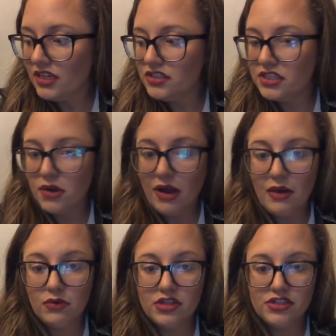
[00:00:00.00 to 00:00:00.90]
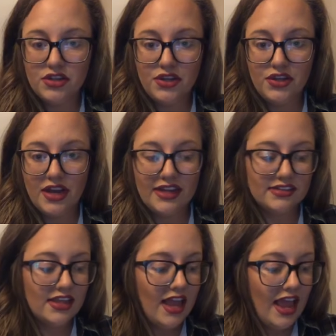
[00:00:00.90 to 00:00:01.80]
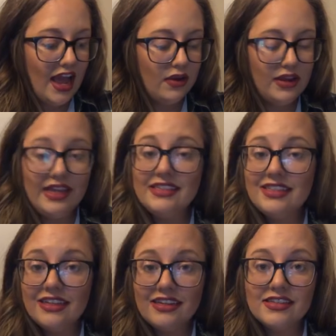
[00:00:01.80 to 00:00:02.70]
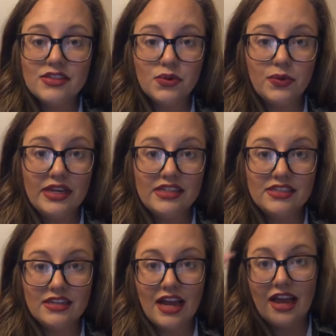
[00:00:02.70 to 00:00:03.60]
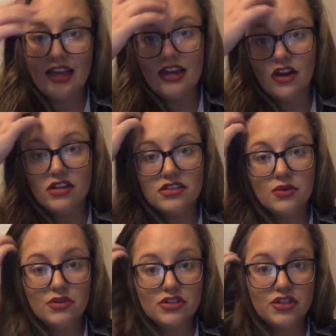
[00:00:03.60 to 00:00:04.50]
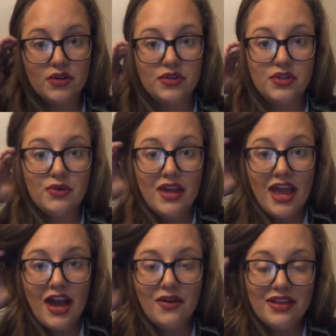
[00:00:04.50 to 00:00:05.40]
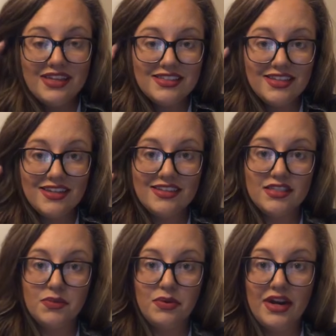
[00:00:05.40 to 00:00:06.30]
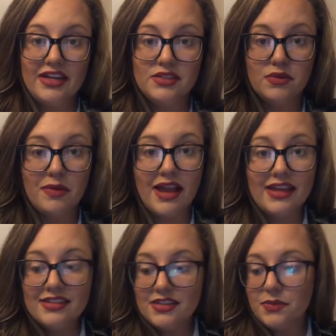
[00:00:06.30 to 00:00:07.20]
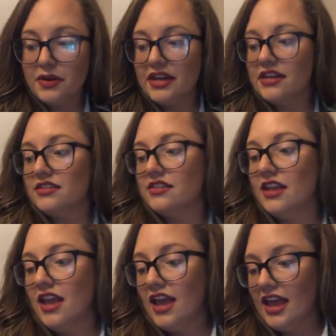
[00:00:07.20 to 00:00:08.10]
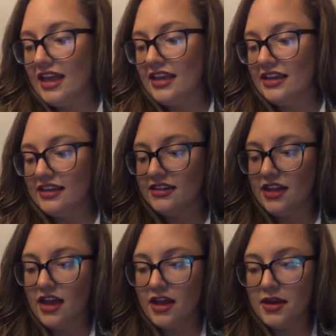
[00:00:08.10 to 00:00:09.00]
So I want to show you guys how easy it is to weed tonight, and I also want to show you how easy it is to press with my Easy Press. And